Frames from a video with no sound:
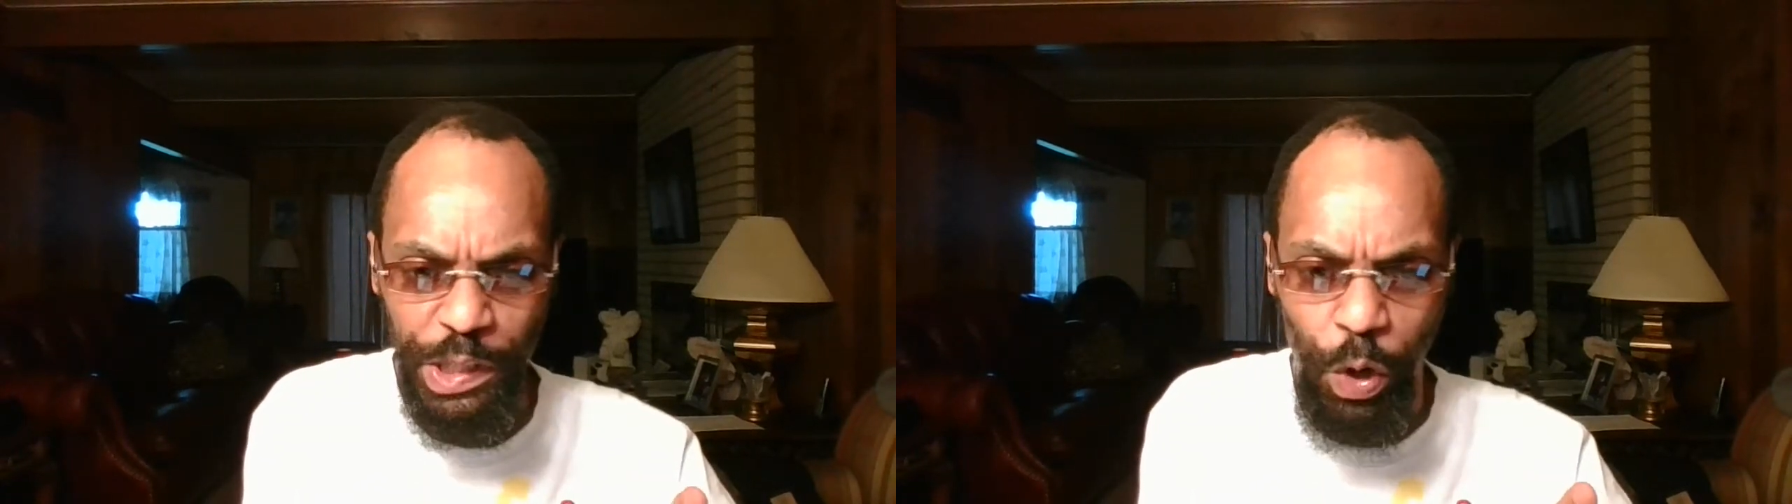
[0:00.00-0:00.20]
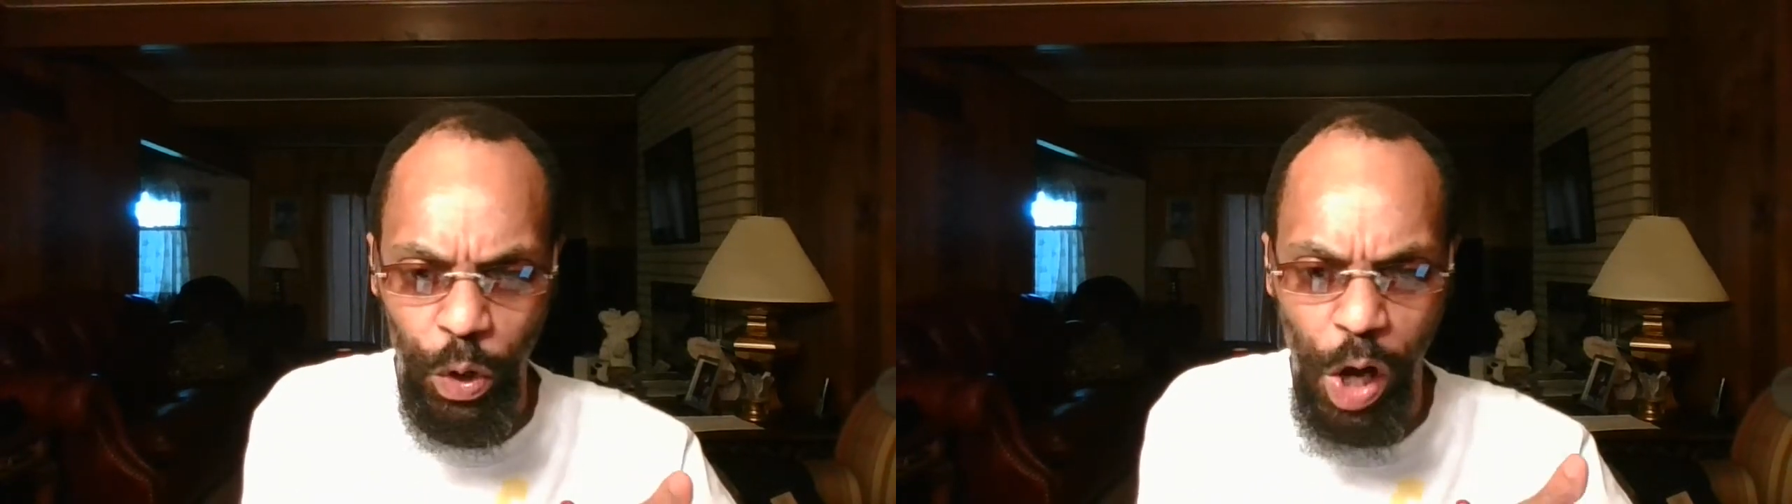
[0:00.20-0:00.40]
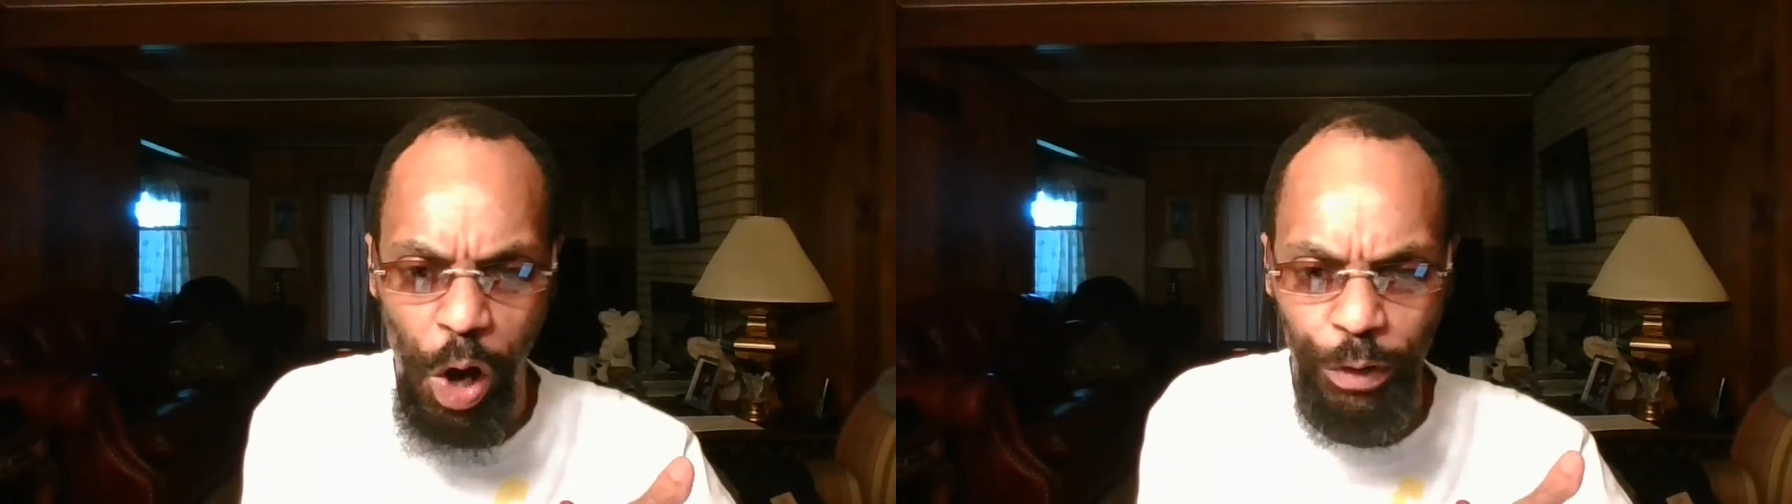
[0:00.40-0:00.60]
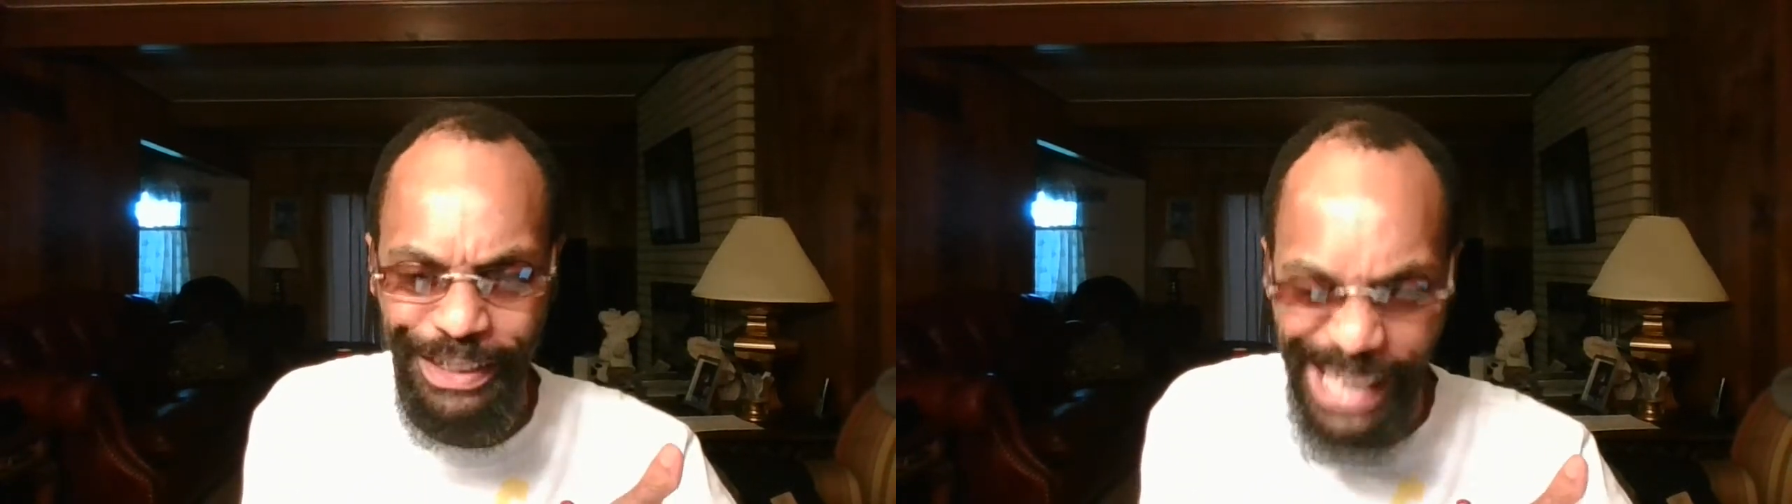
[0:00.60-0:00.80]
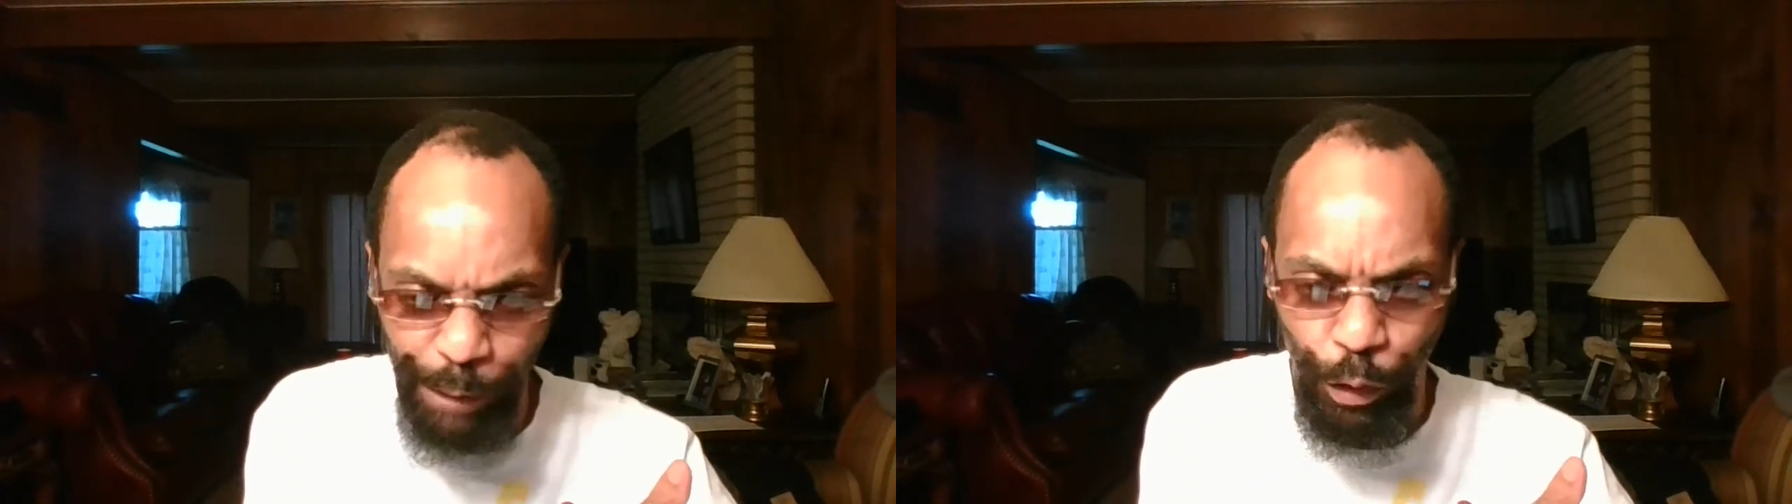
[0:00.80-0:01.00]

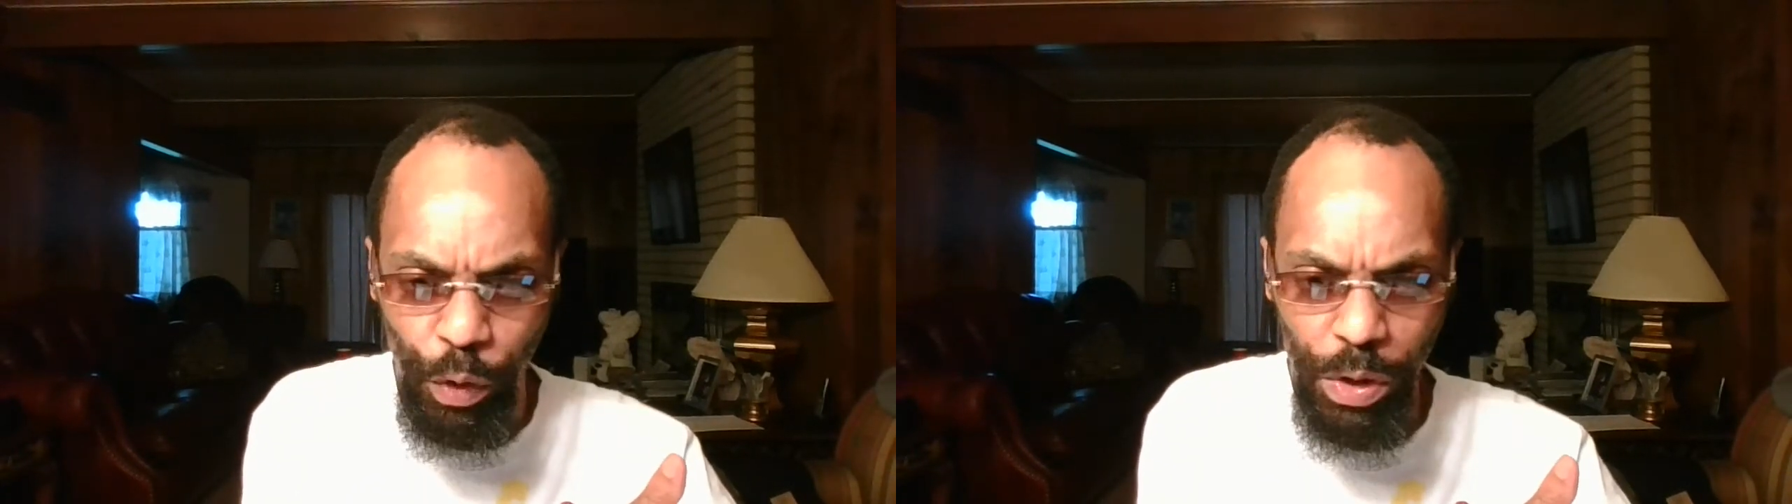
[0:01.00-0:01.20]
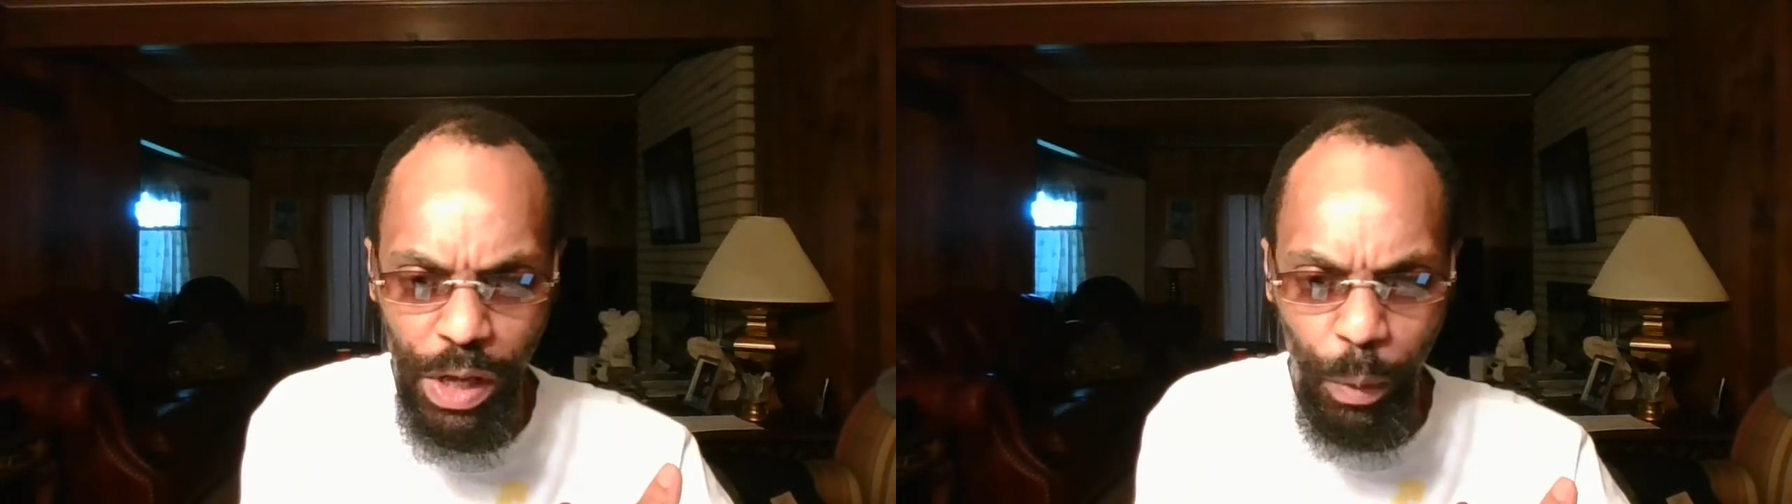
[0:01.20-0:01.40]
so-called devil,